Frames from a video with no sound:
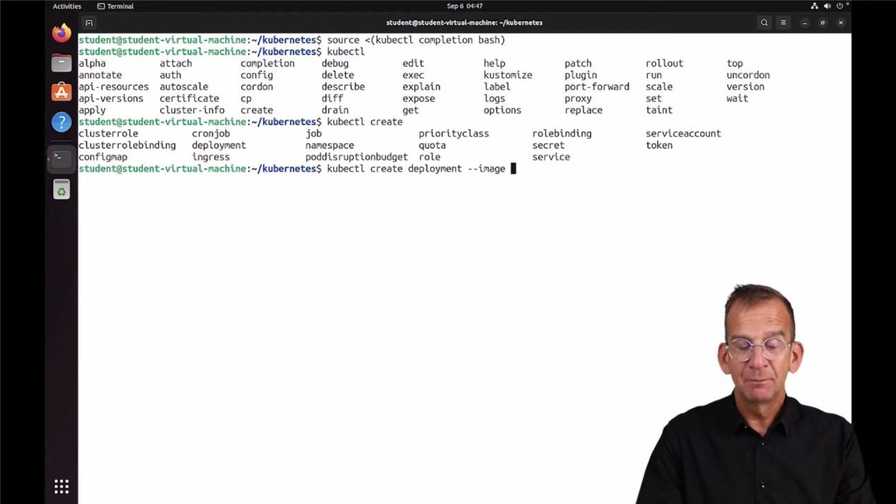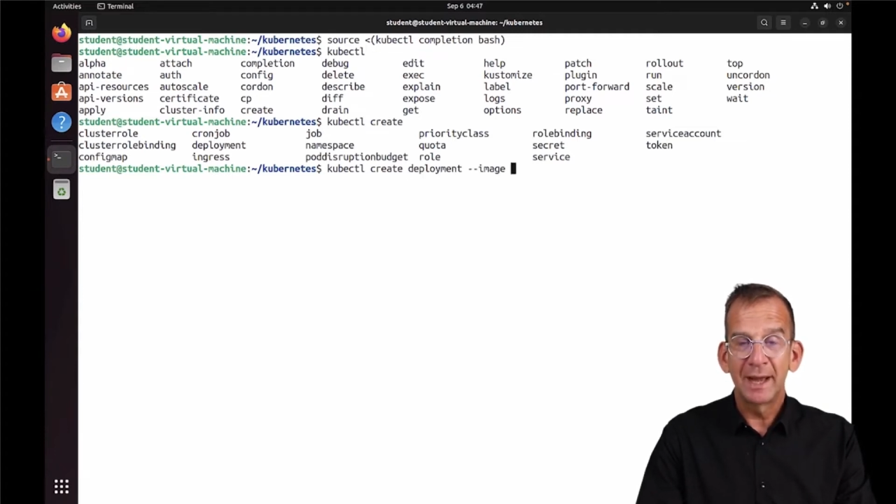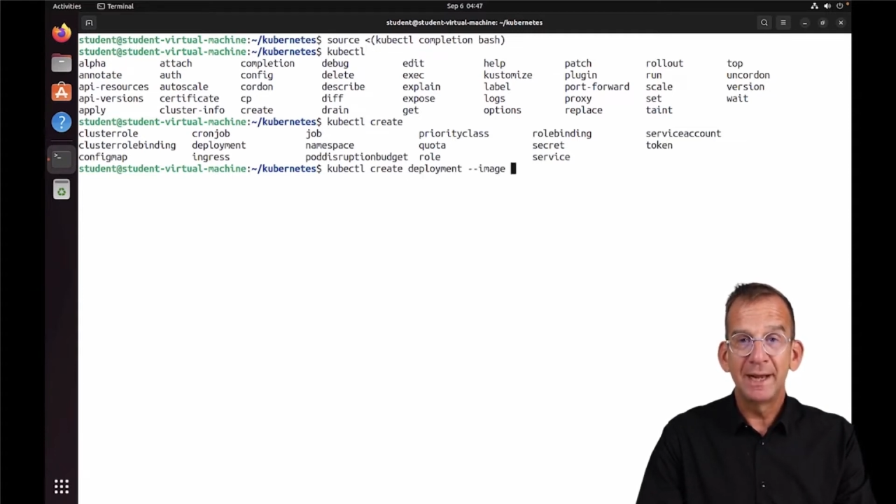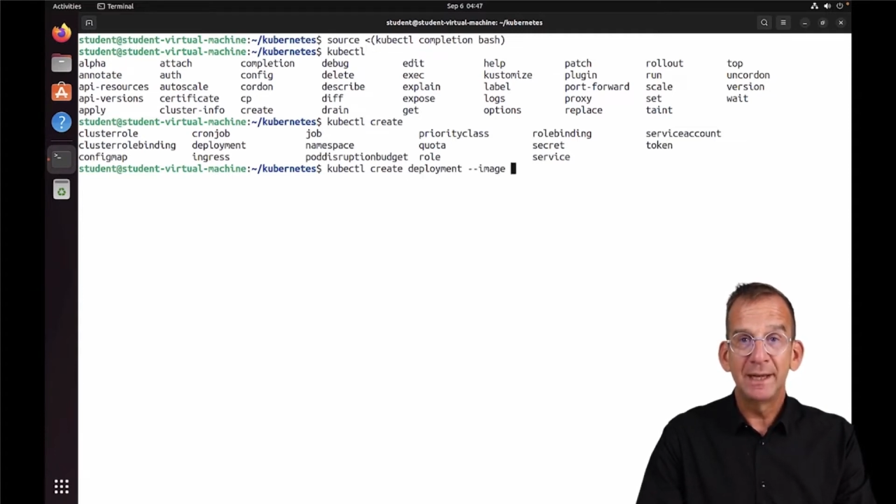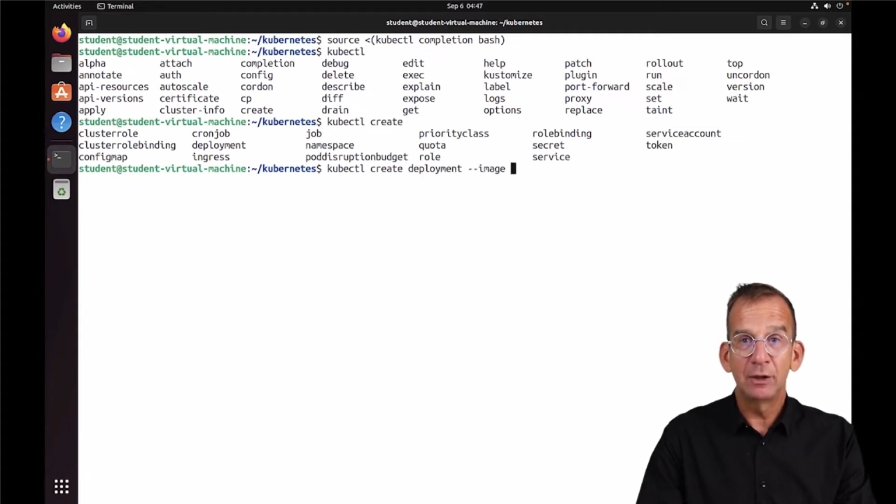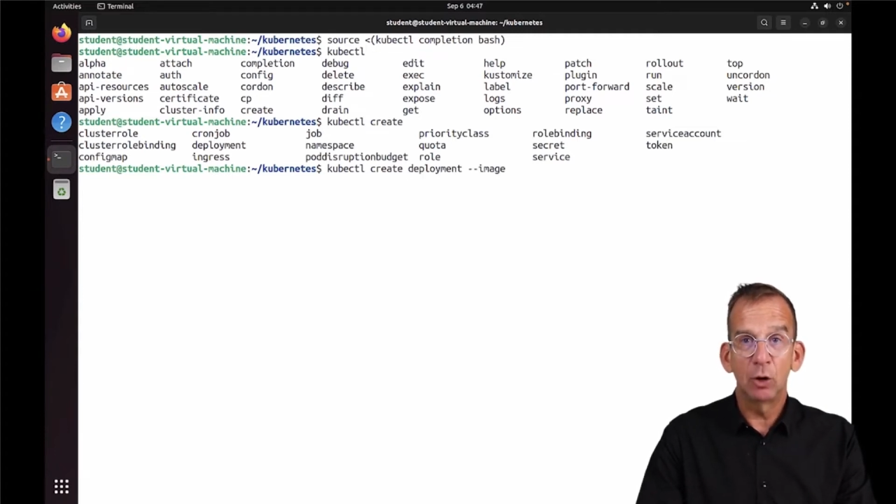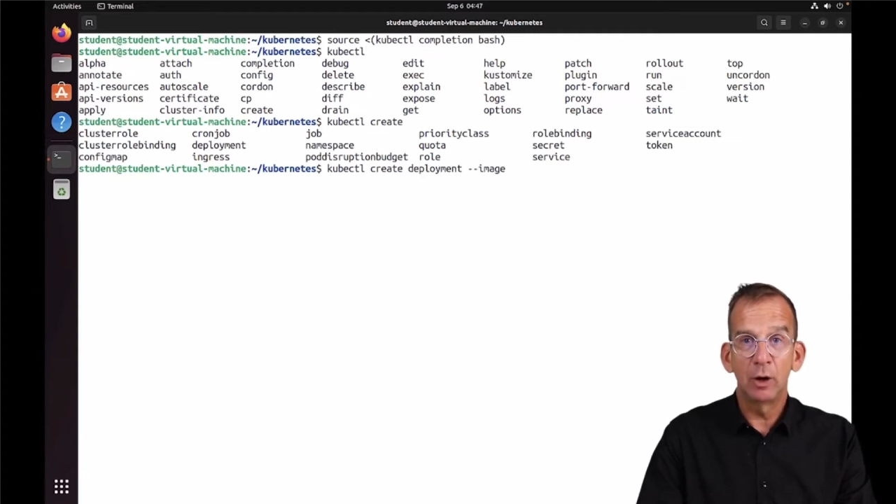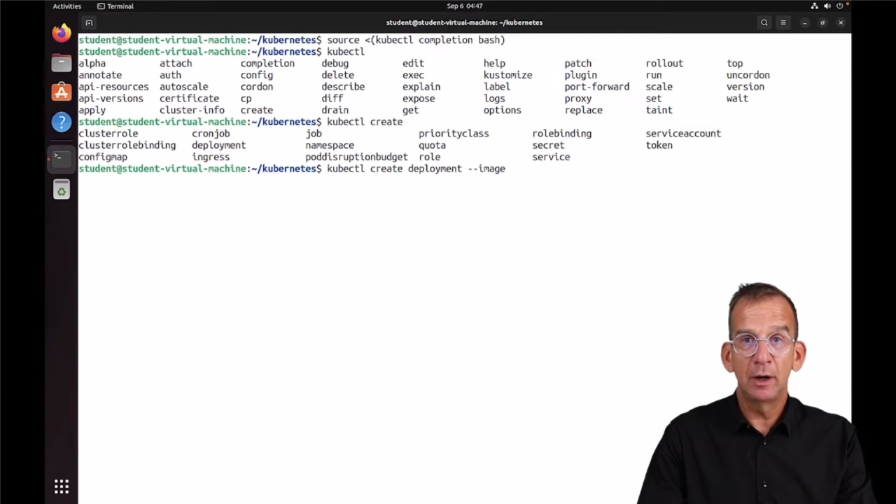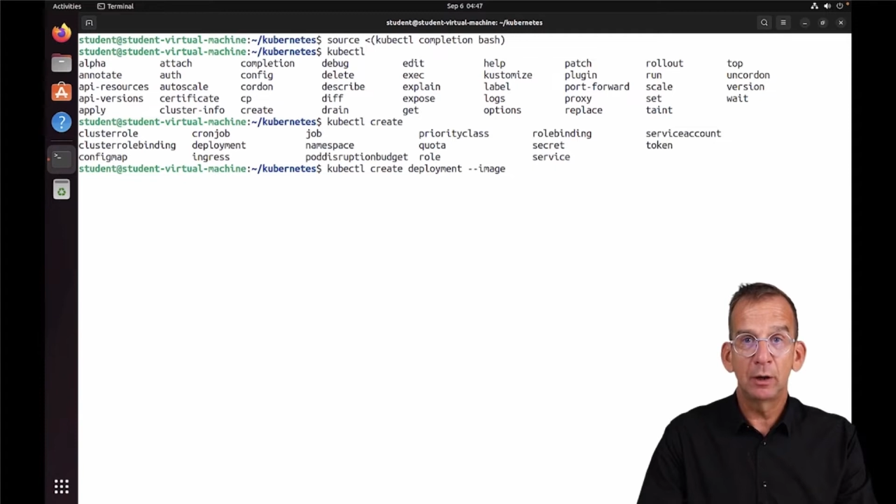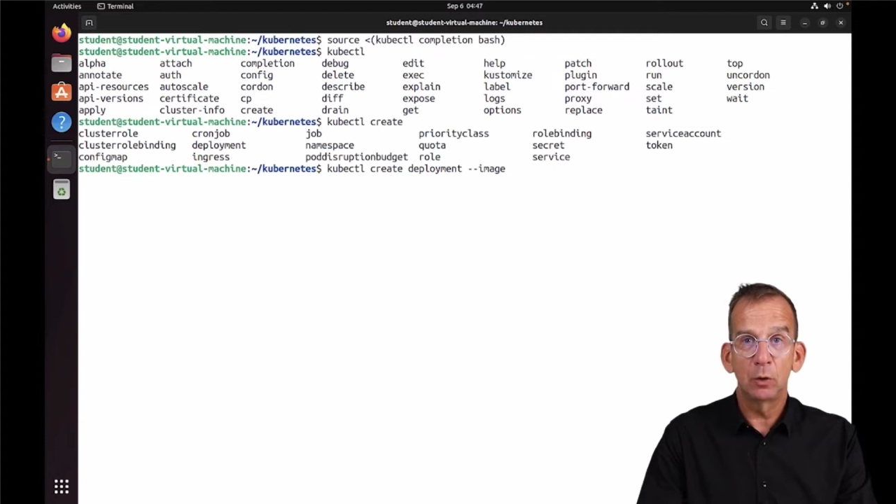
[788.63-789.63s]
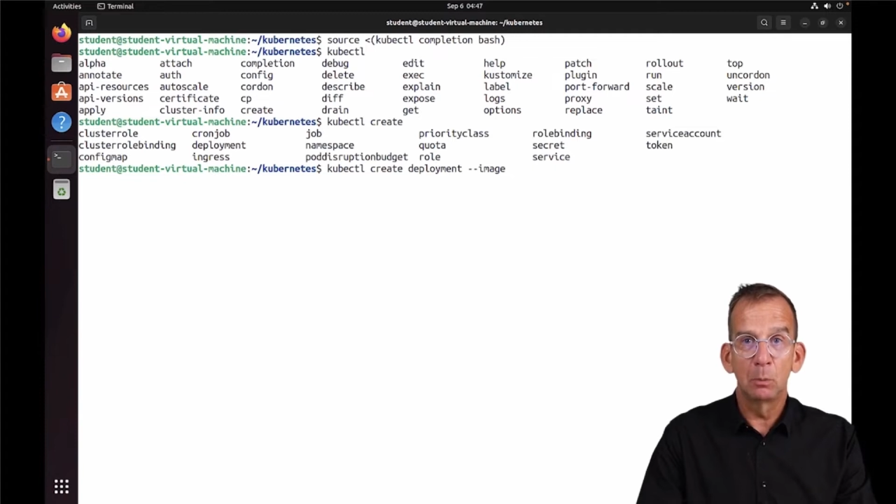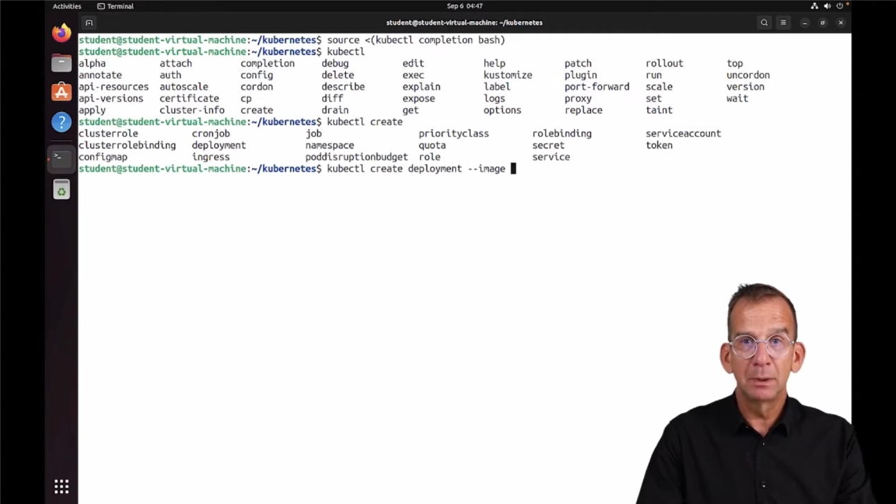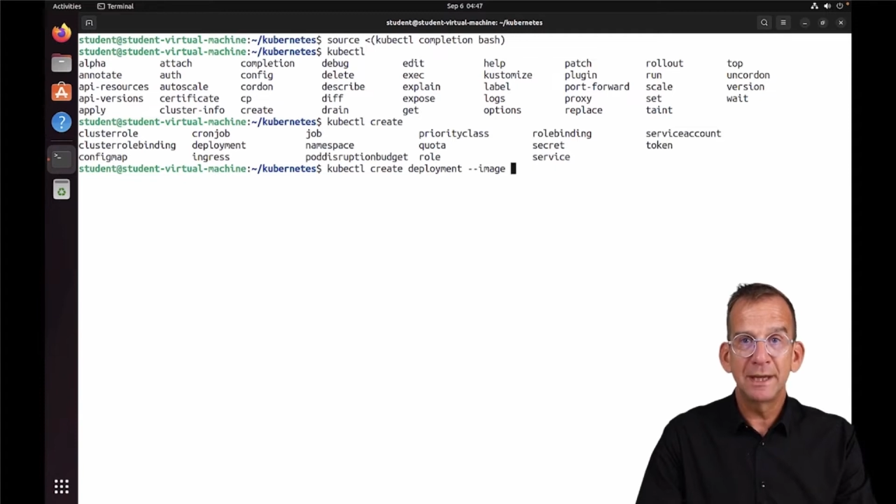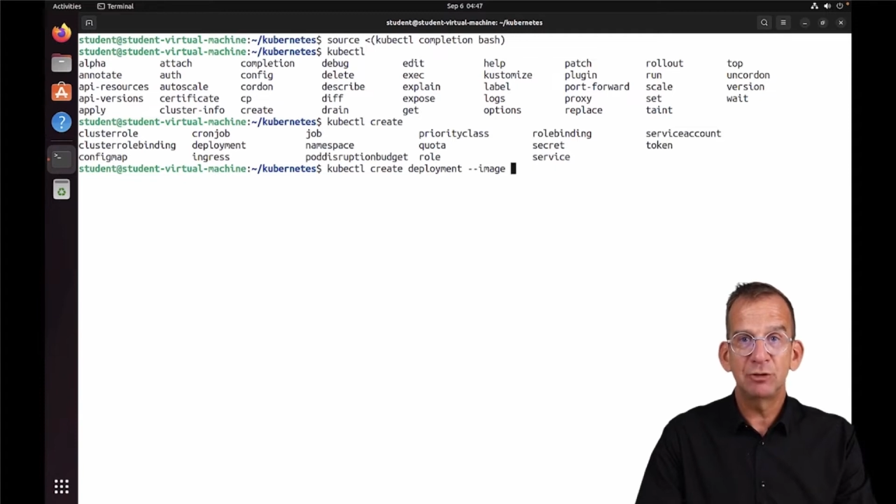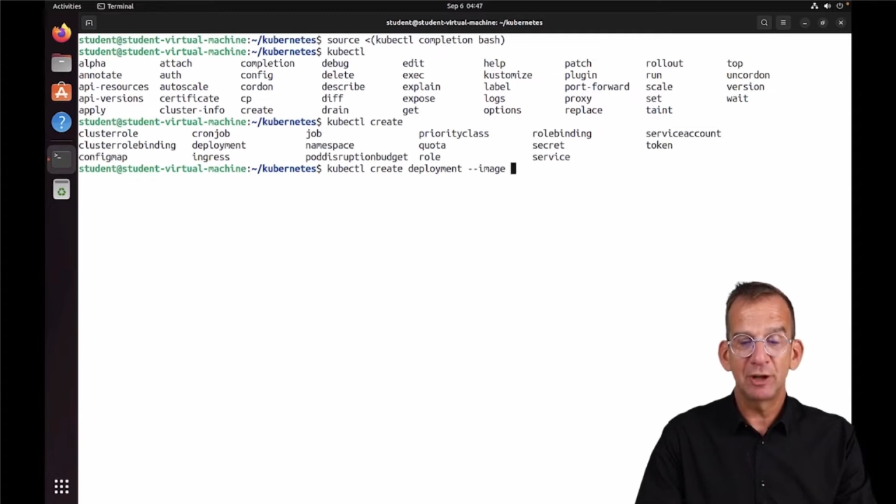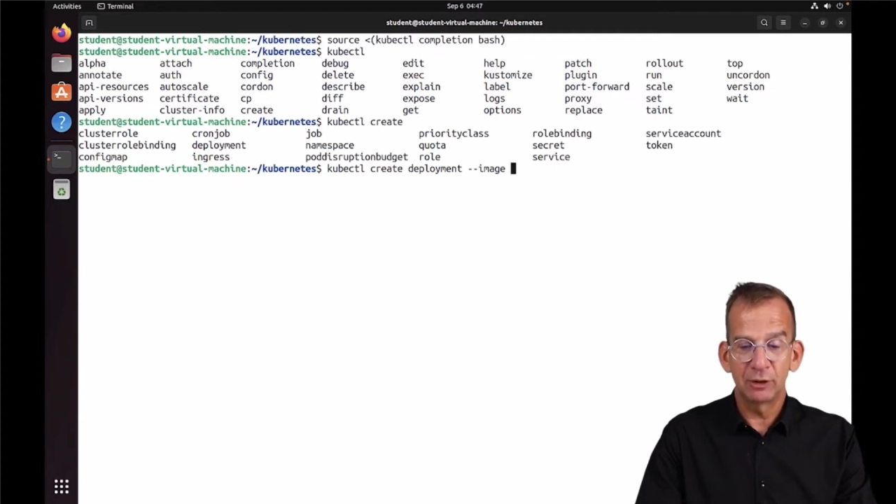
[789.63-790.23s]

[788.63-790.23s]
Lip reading: And it completes